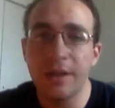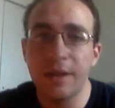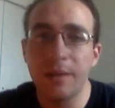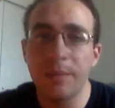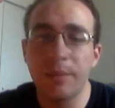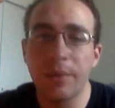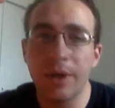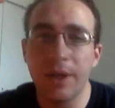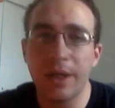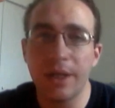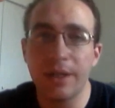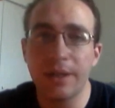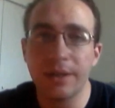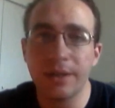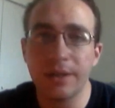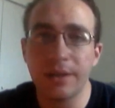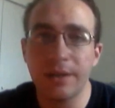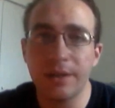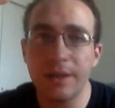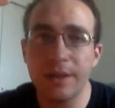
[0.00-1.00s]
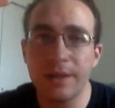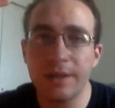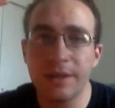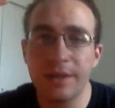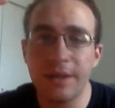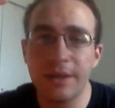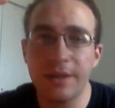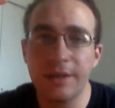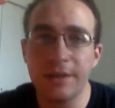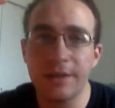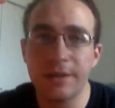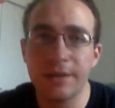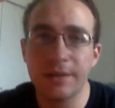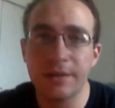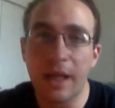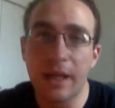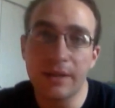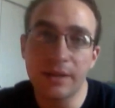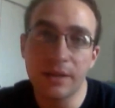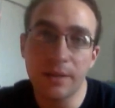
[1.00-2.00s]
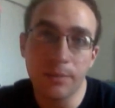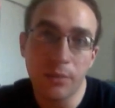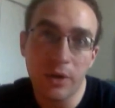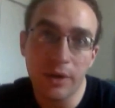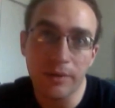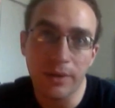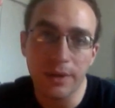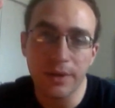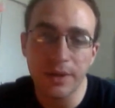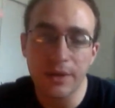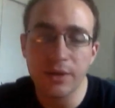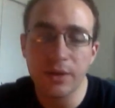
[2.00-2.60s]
But that's the point of all this.